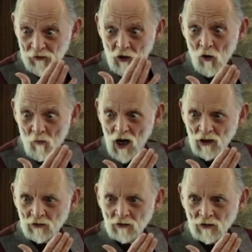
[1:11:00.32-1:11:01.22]
pneuma,
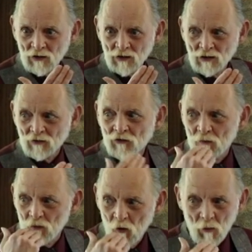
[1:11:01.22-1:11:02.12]
the
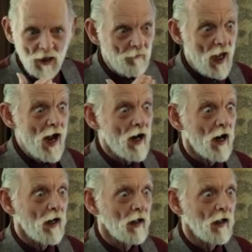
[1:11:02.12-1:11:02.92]
movement of air.